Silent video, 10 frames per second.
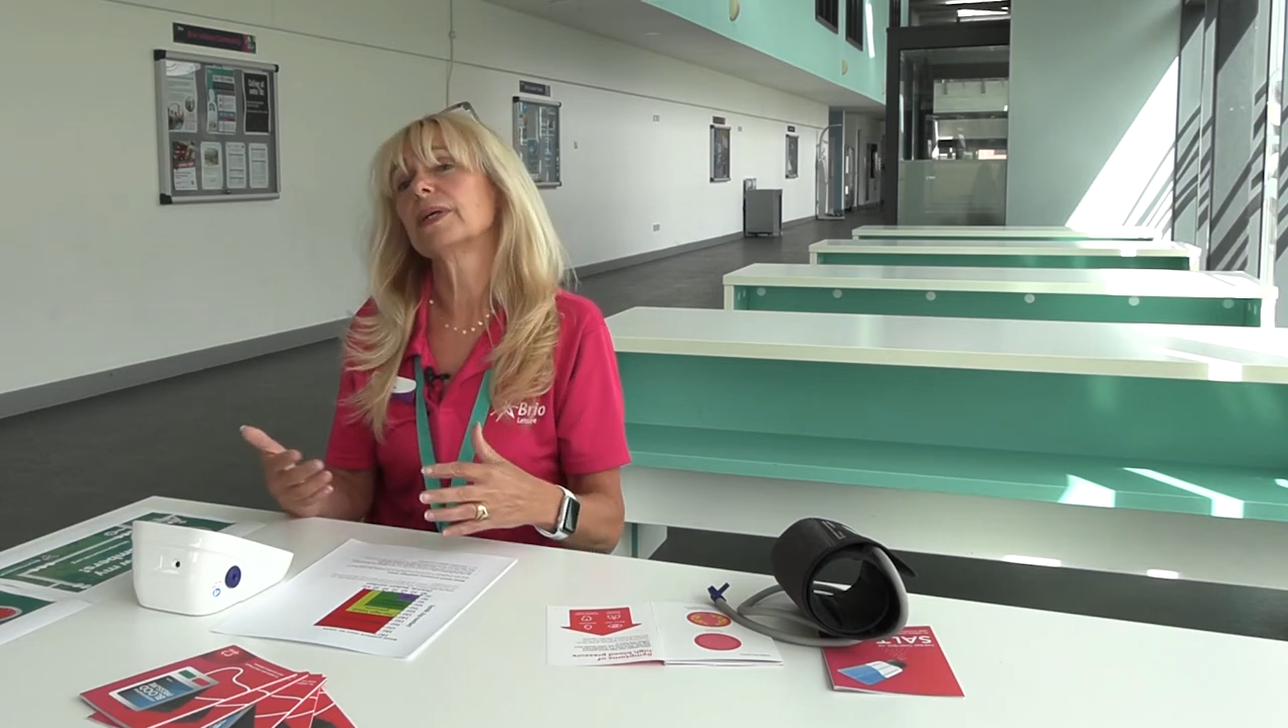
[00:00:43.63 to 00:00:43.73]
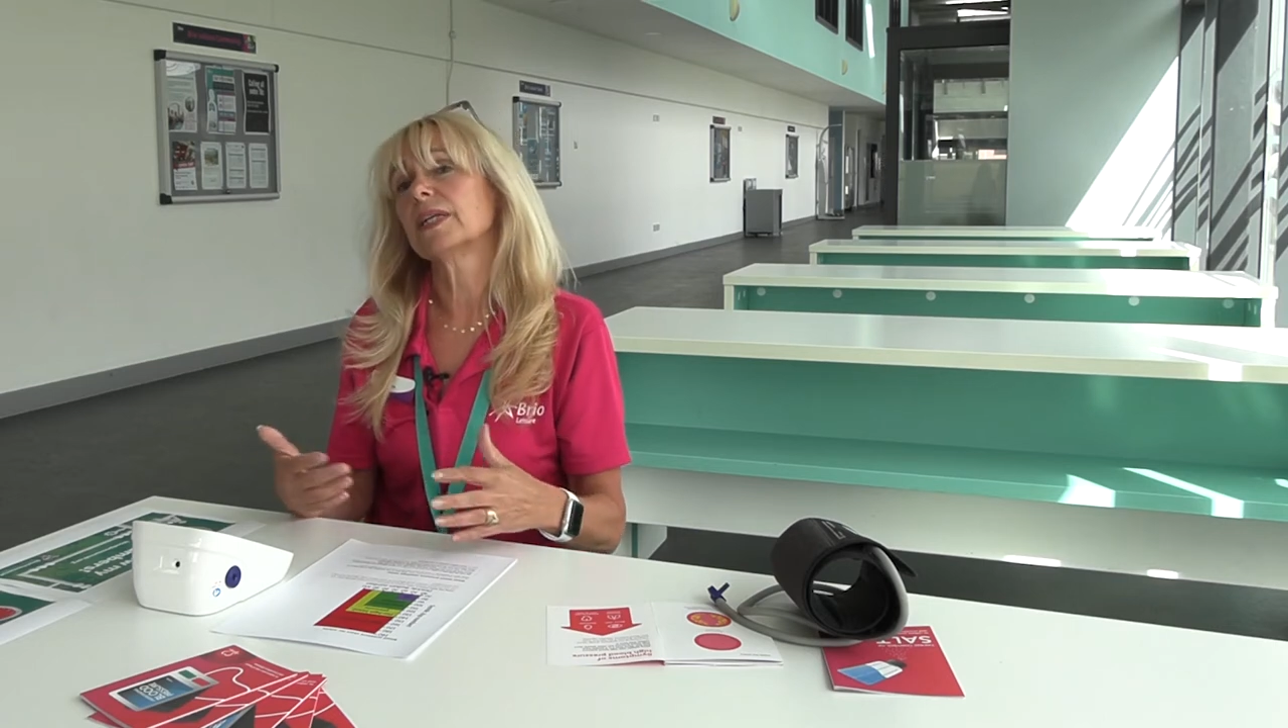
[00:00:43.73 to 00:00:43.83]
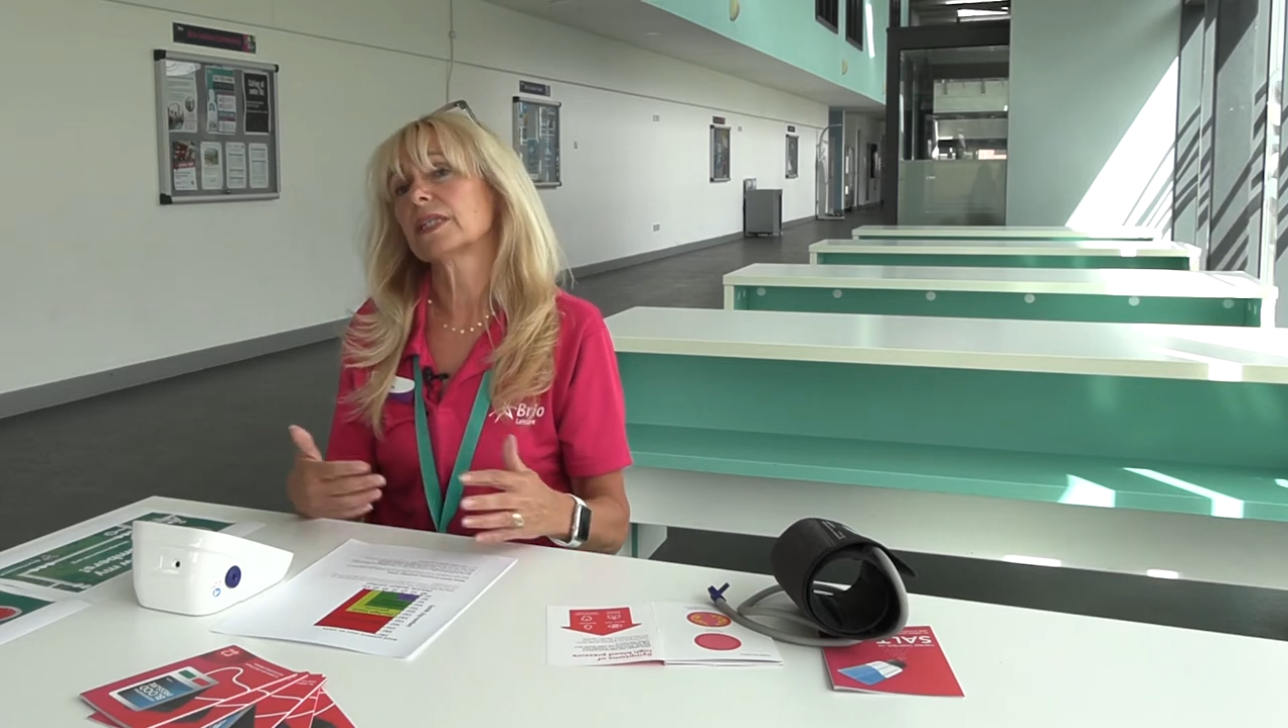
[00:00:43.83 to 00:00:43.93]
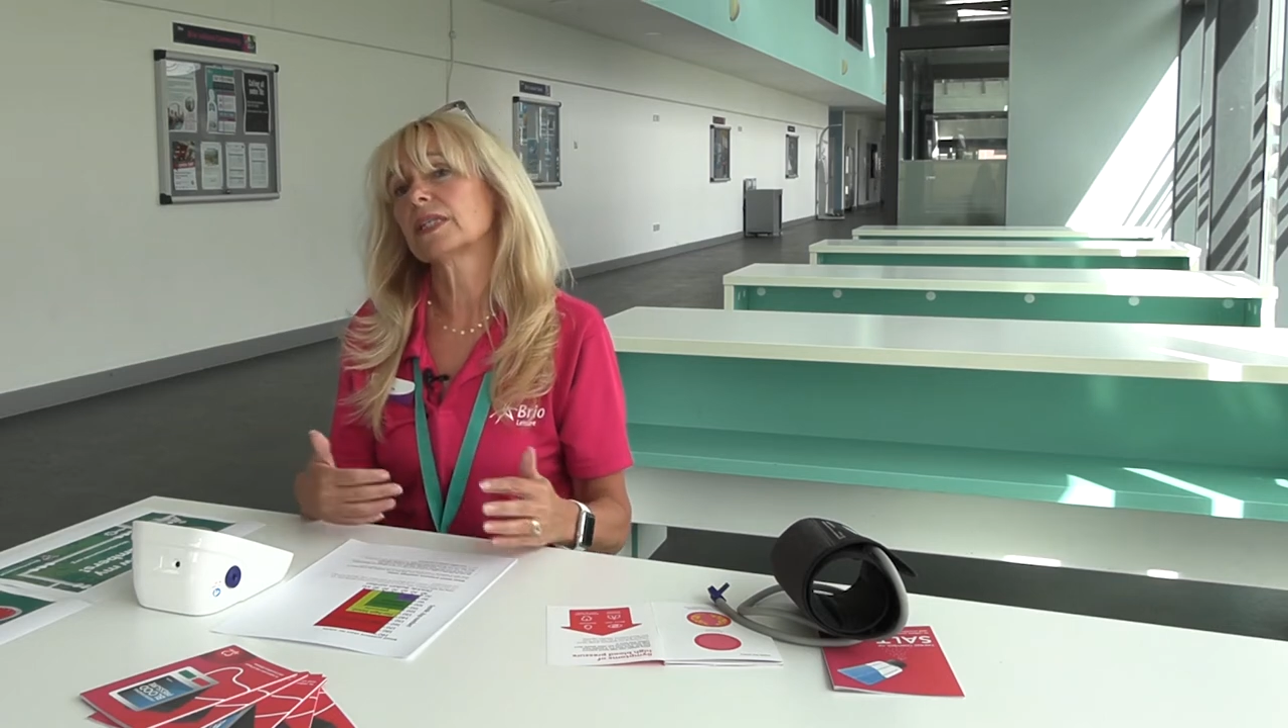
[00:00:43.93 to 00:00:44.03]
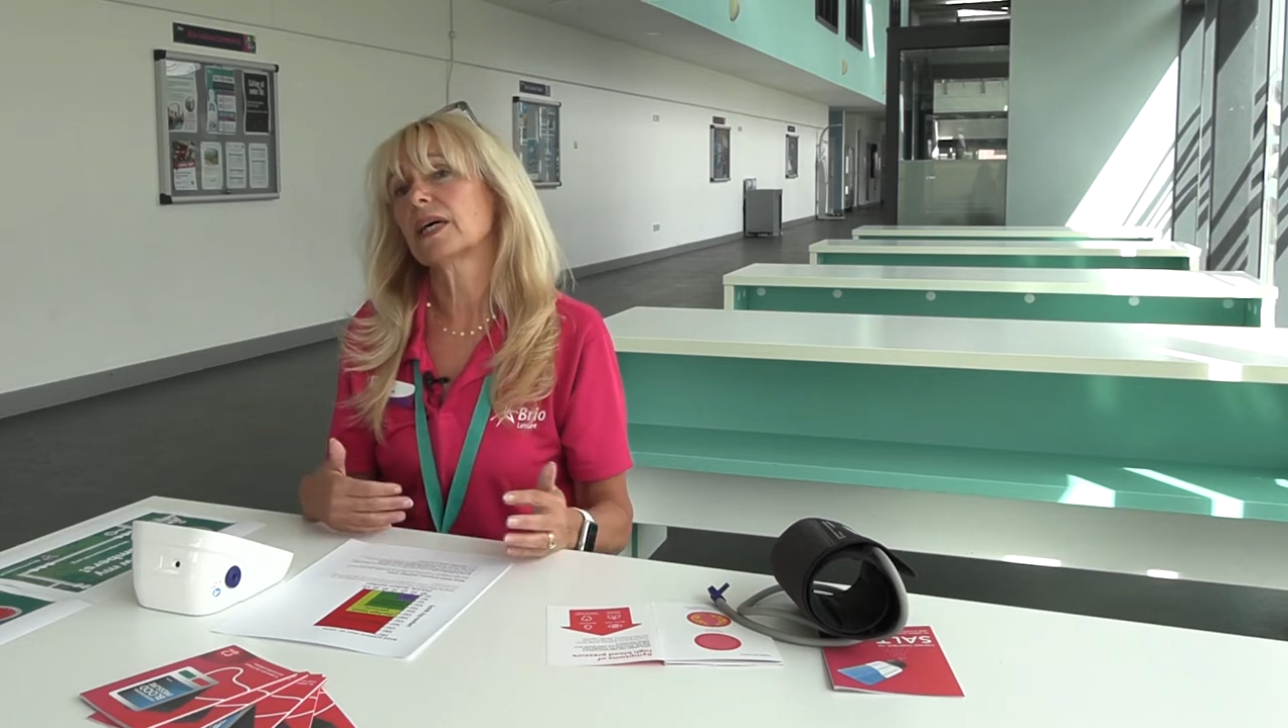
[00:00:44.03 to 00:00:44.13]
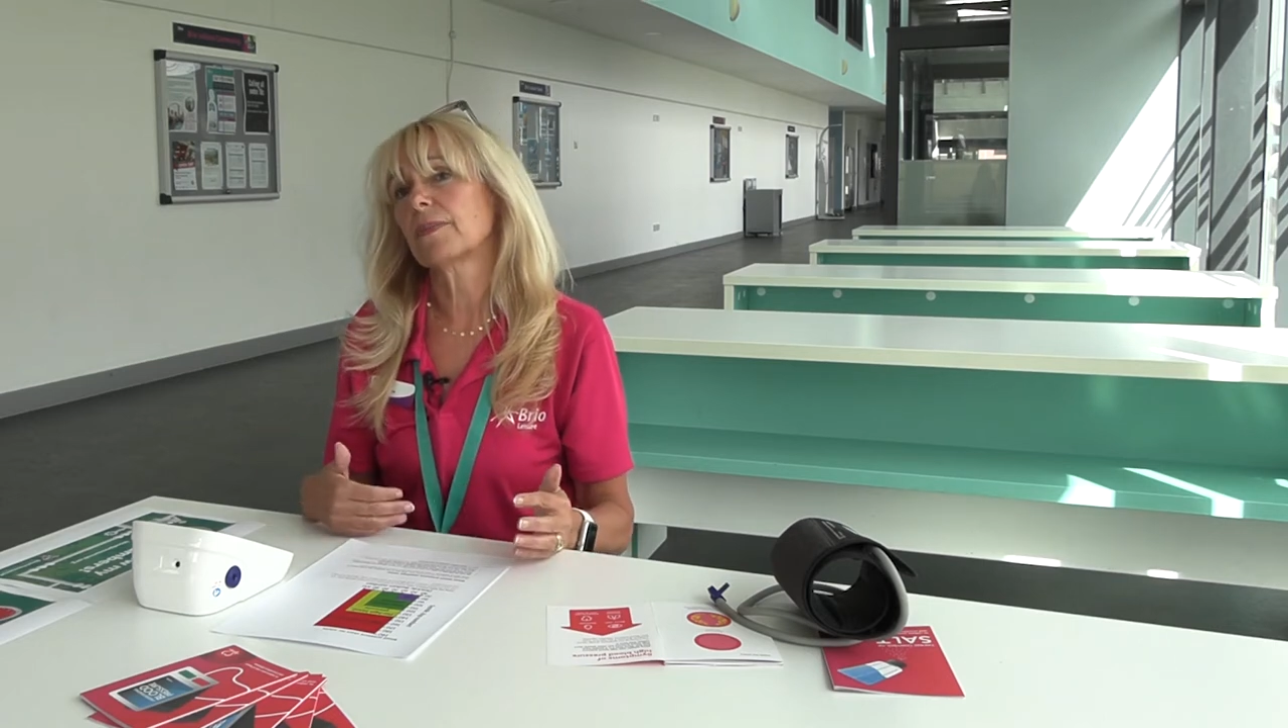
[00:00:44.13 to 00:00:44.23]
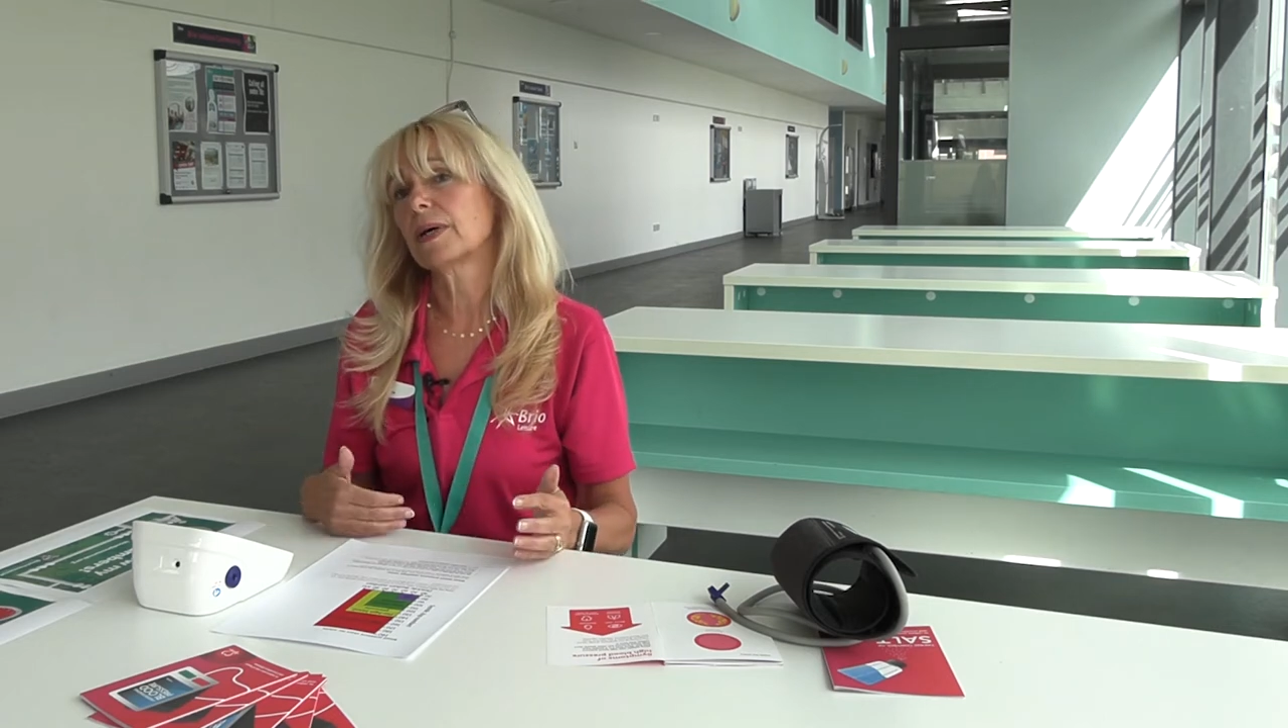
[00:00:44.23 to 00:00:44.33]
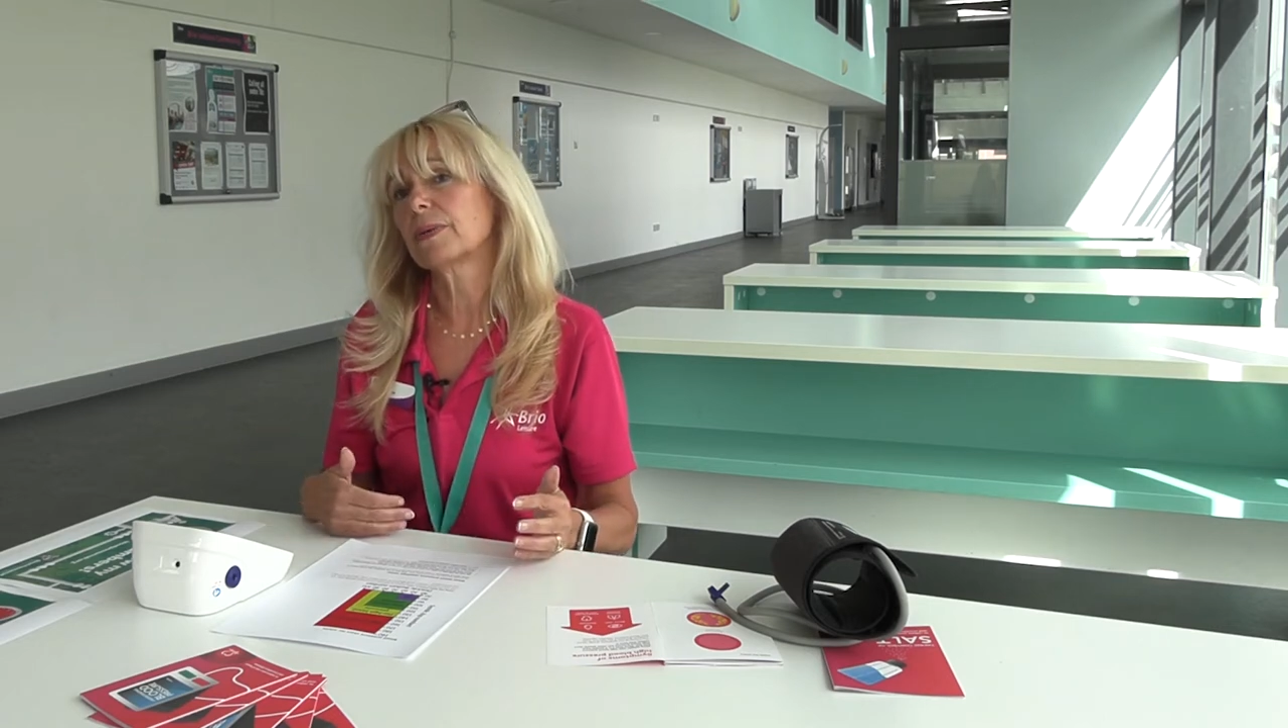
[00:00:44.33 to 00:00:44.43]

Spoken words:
minutes then